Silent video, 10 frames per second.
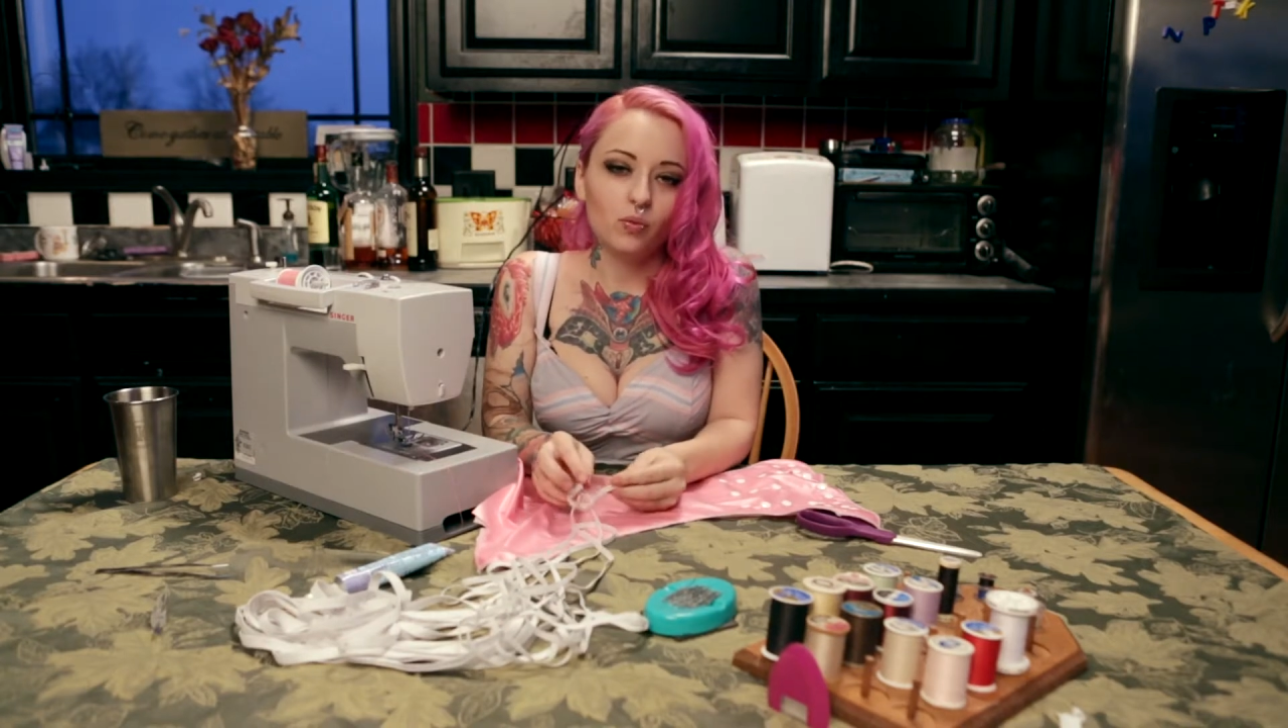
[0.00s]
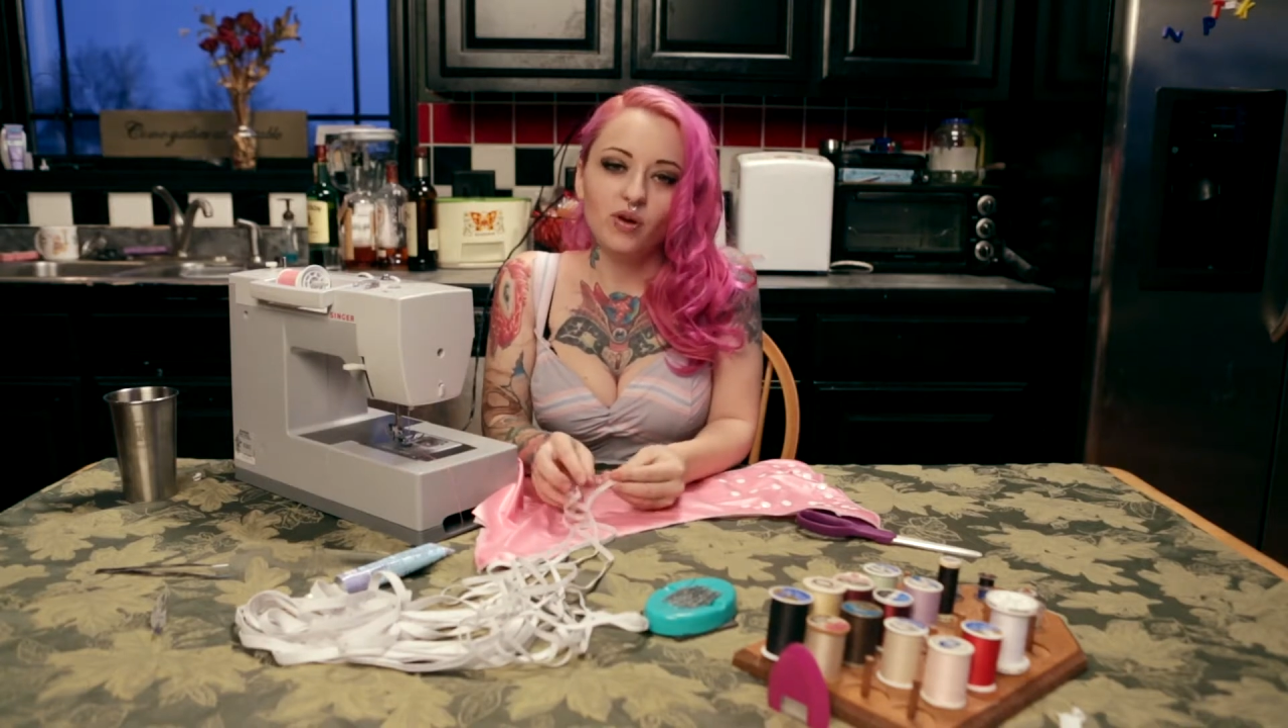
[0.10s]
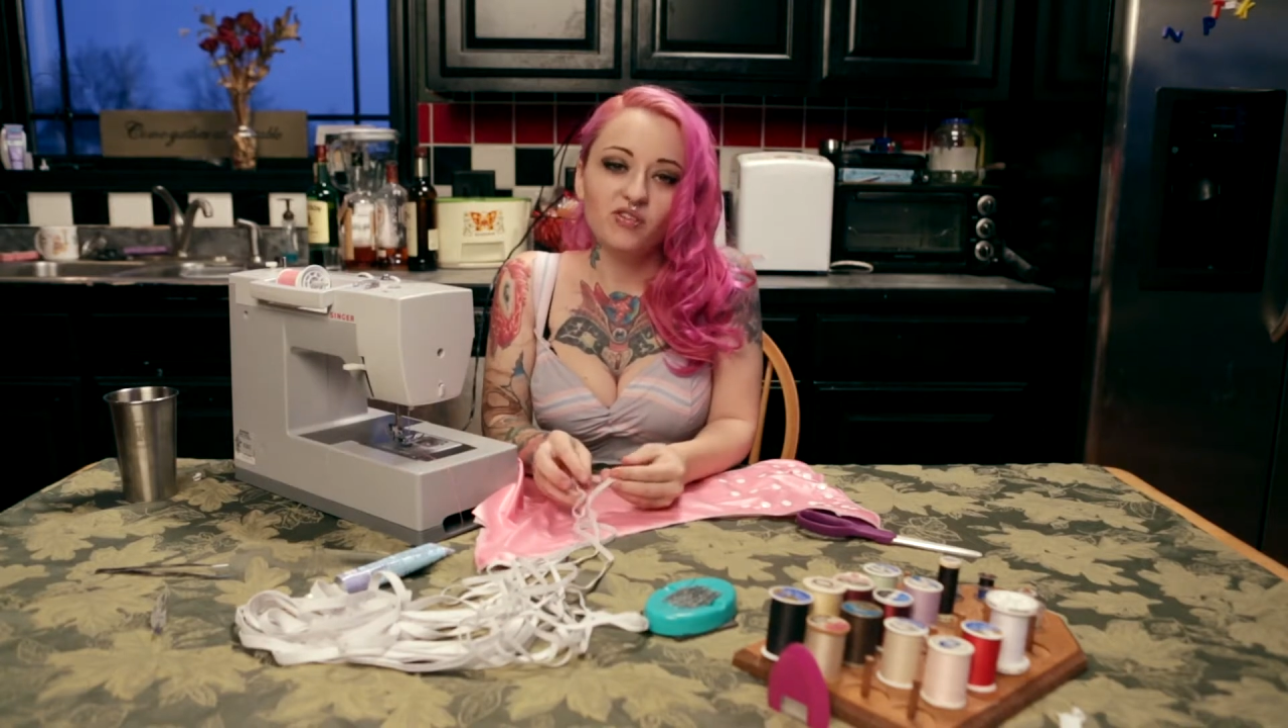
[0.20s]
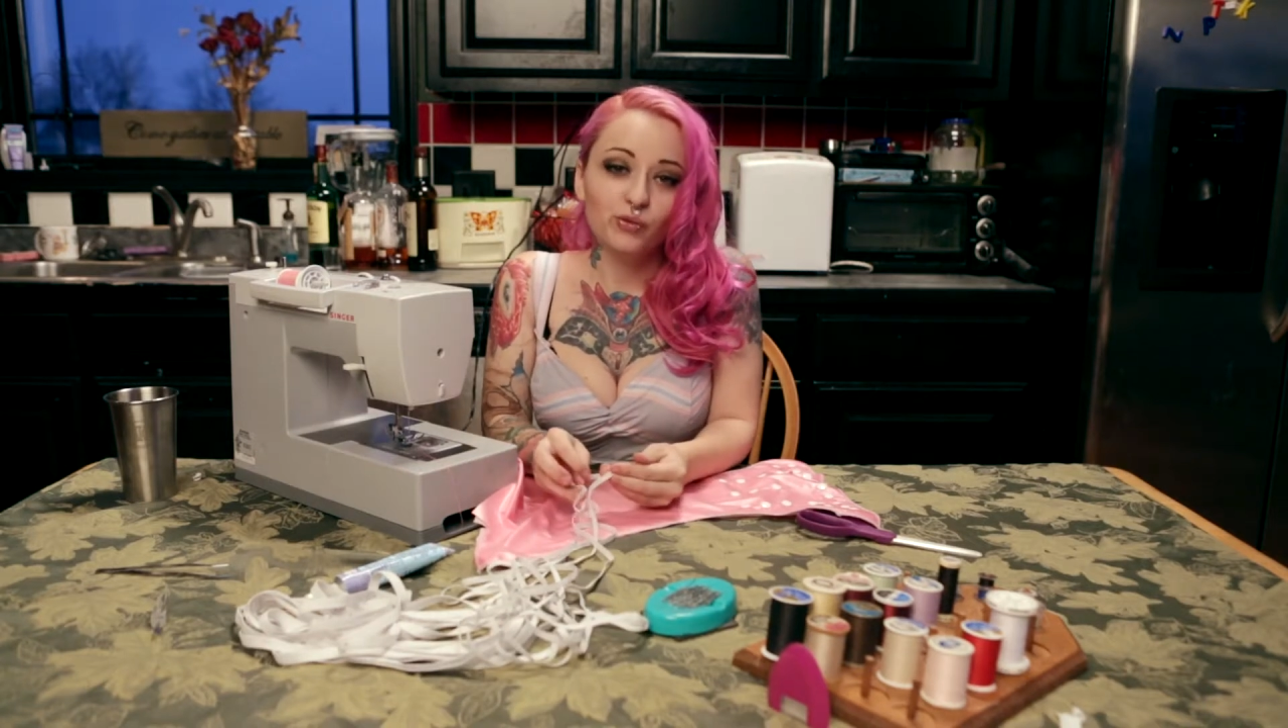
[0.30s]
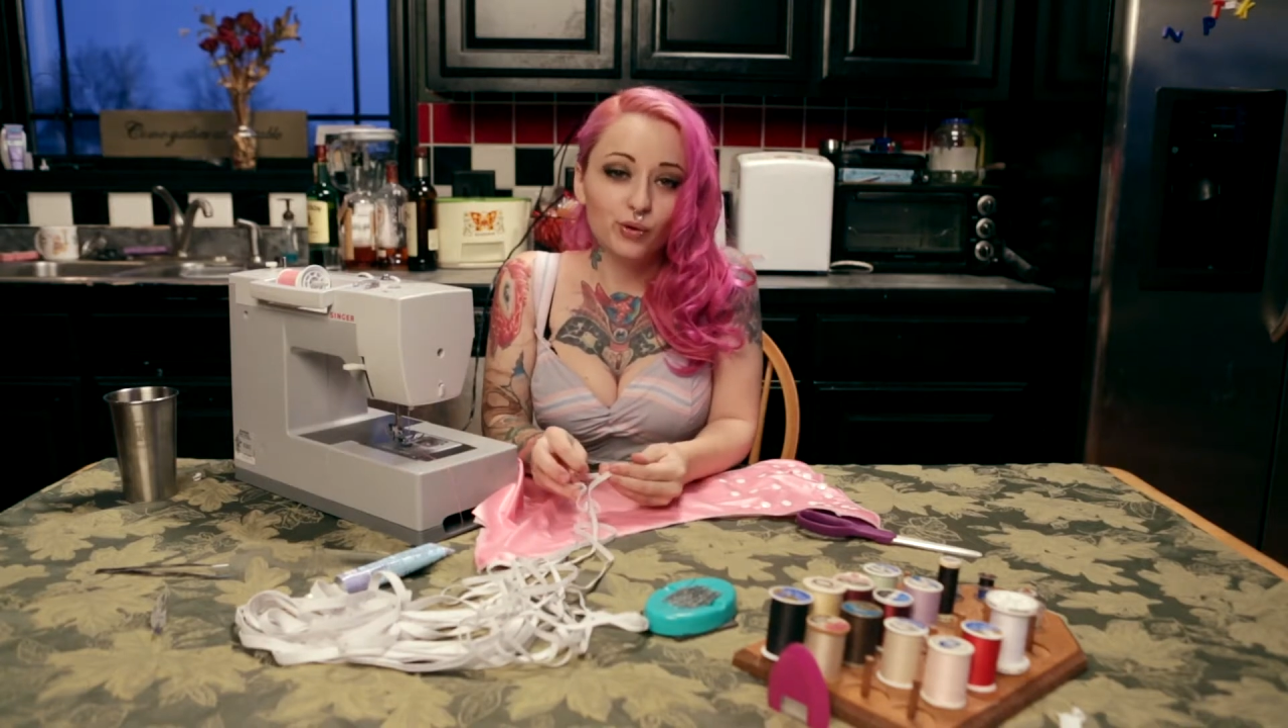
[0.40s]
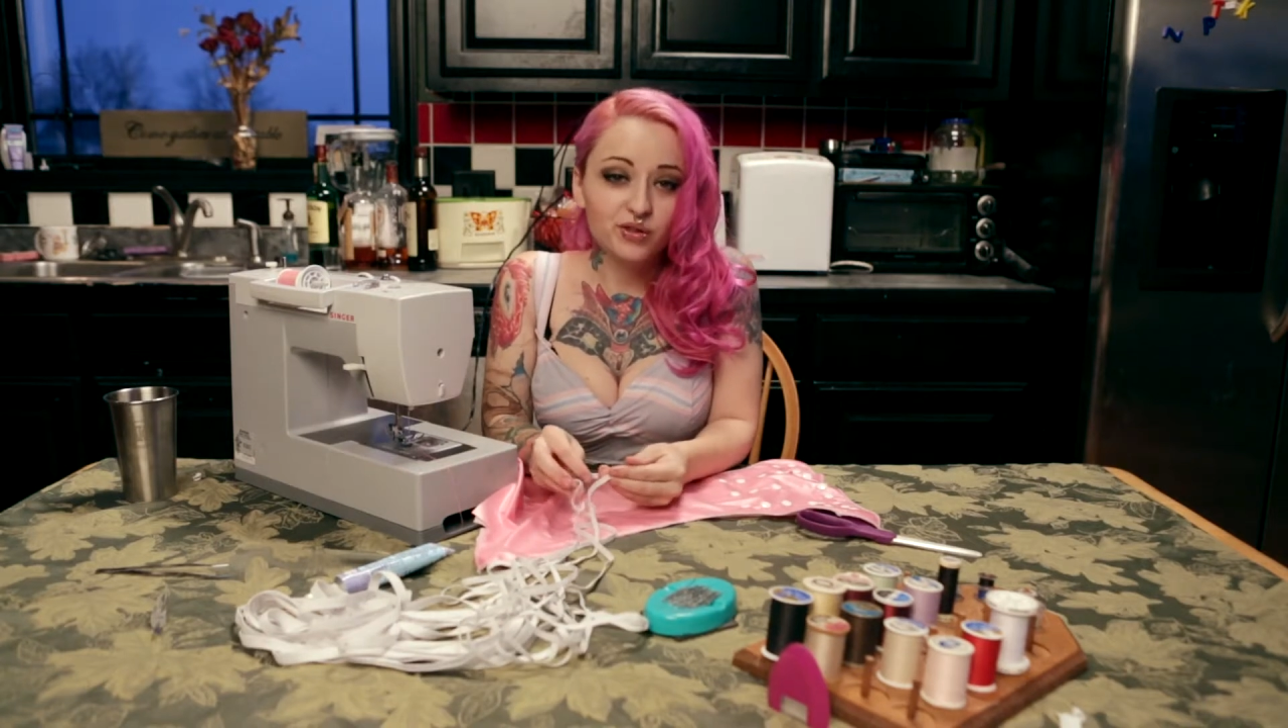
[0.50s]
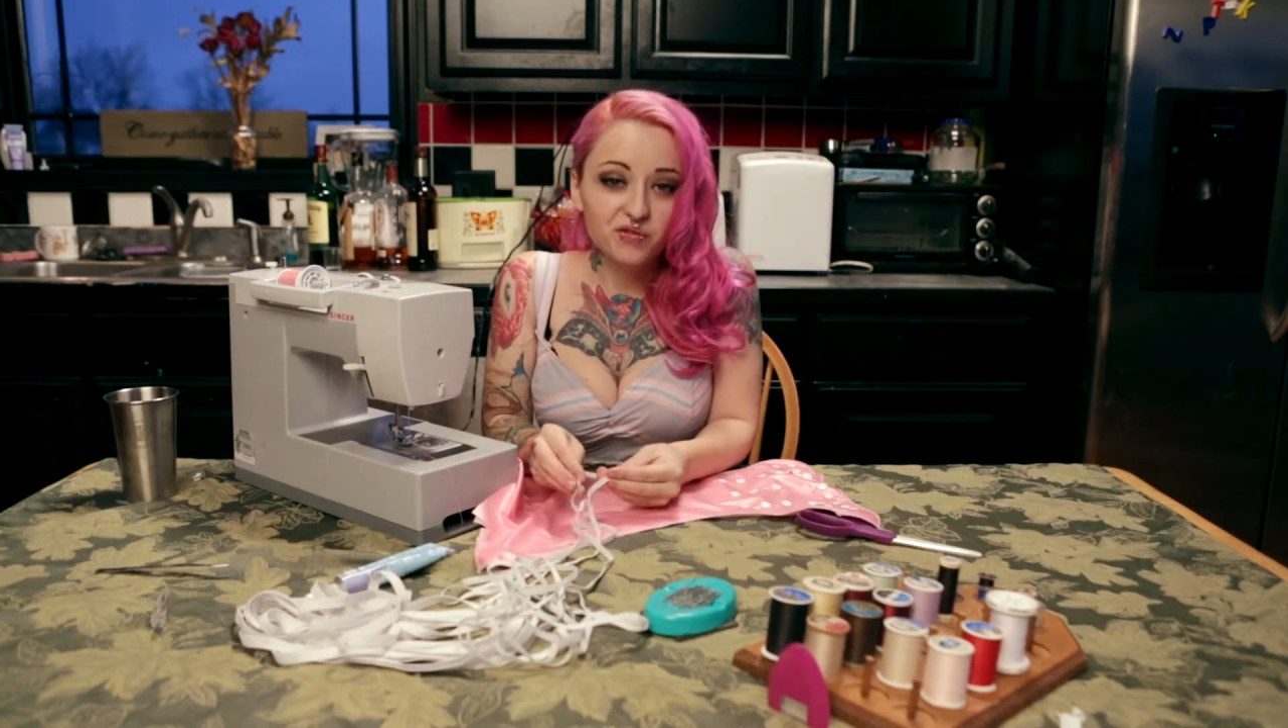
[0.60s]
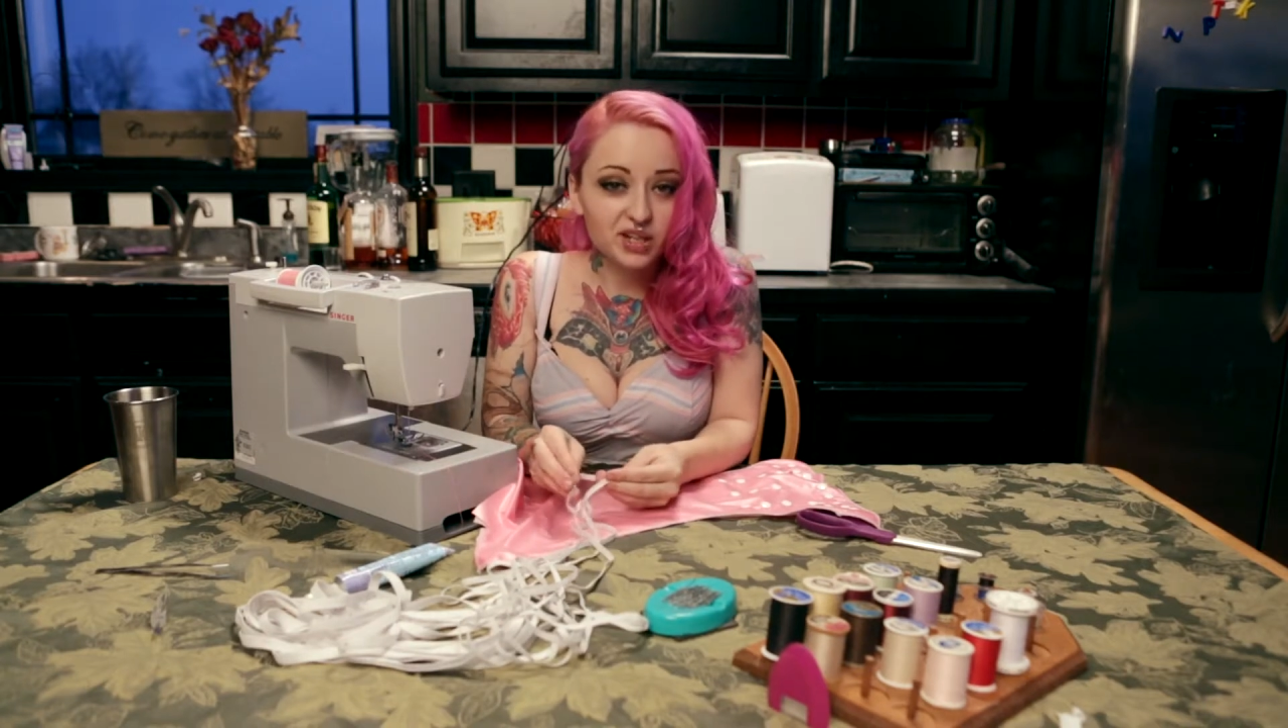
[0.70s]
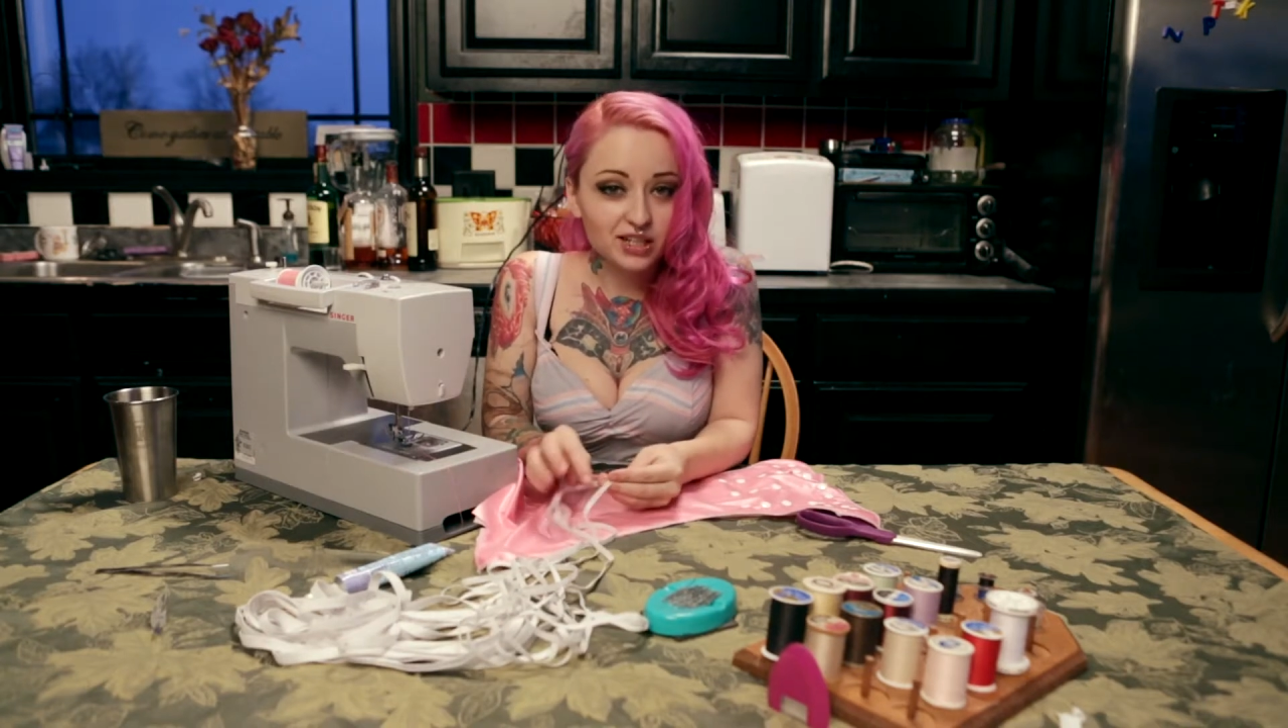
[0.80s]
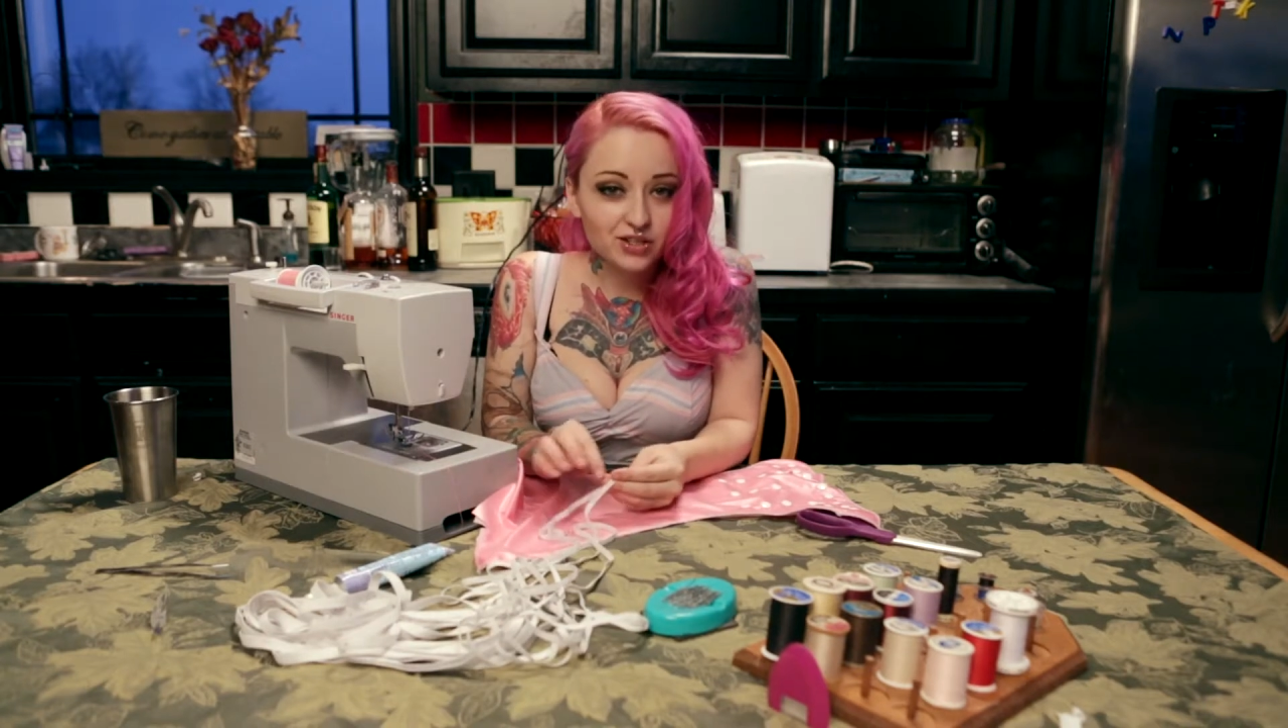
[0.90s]
1/4 of
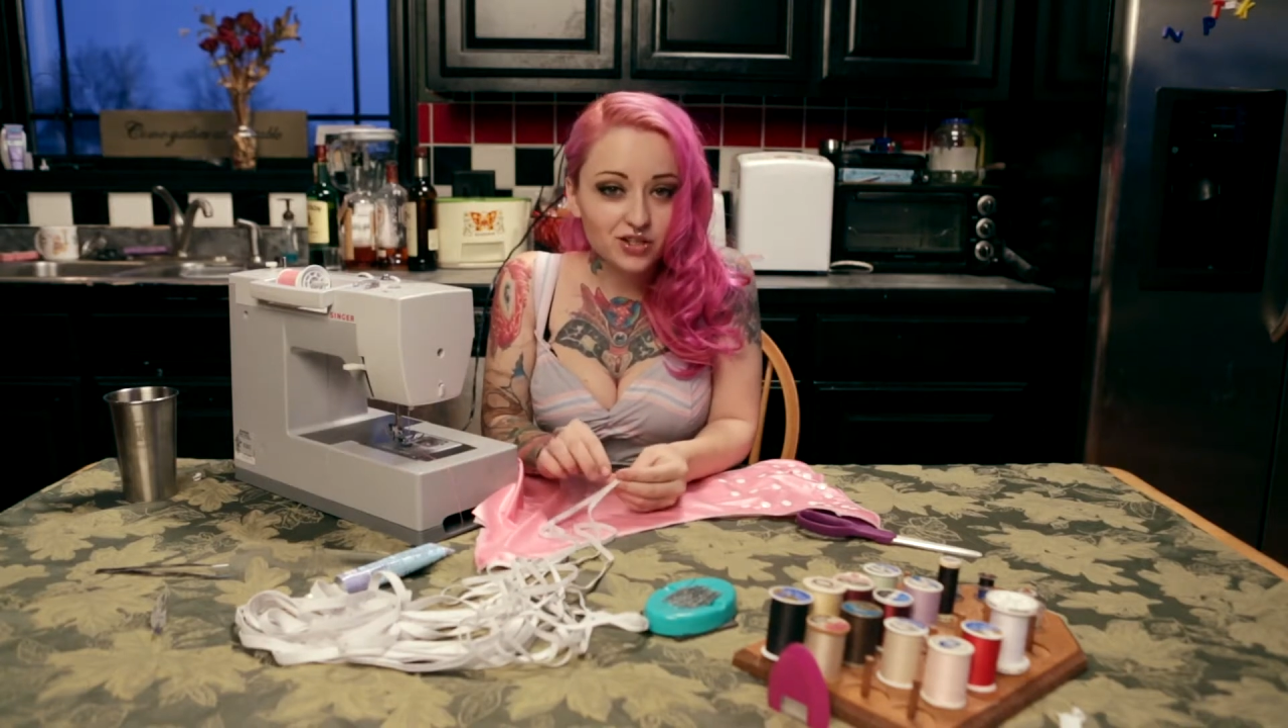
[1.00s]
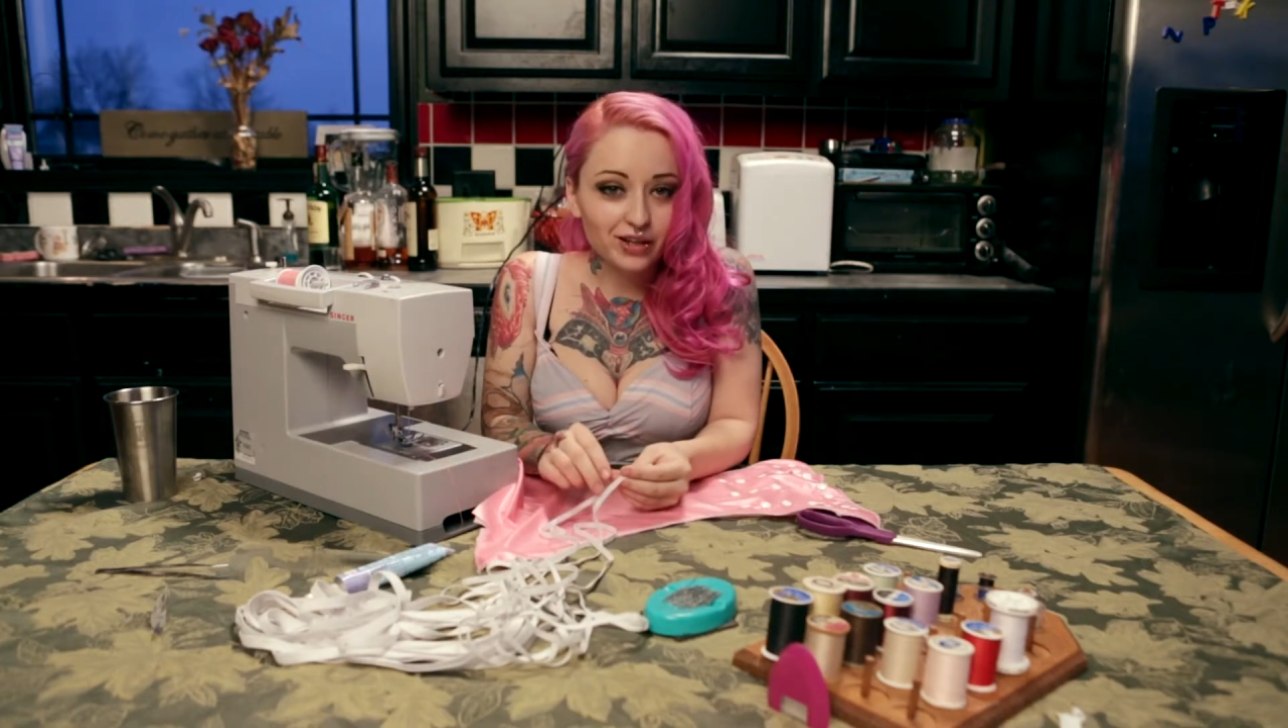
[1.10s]
an inch